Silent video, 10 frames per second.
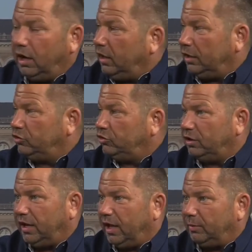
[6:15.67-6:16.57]

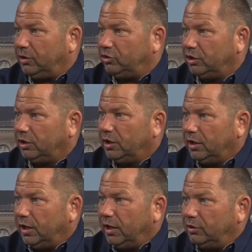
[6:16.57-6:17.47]
engine damage,
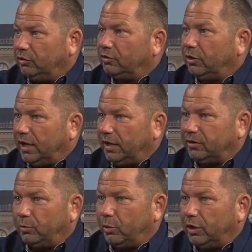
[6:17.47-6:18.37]
and you start
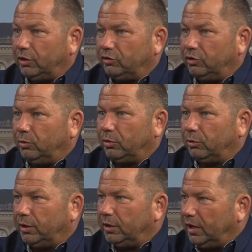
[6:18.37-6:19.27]
asking them questions. Were
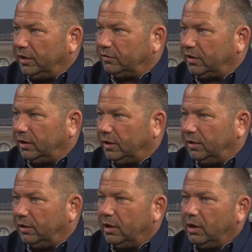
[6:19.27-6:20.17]
there any lights on
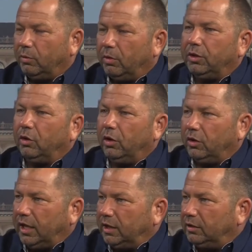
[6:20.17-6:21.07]
the? Well, the oil
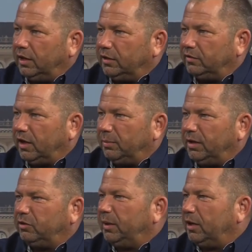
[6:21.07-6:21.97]
can light's on, but
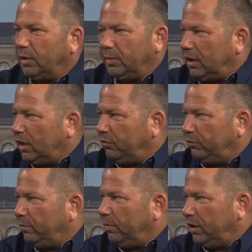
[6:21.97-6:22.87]
it's been coming on
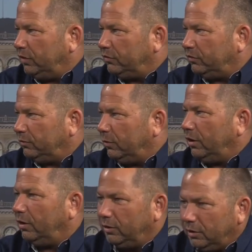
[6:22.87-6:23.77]
for months. Well,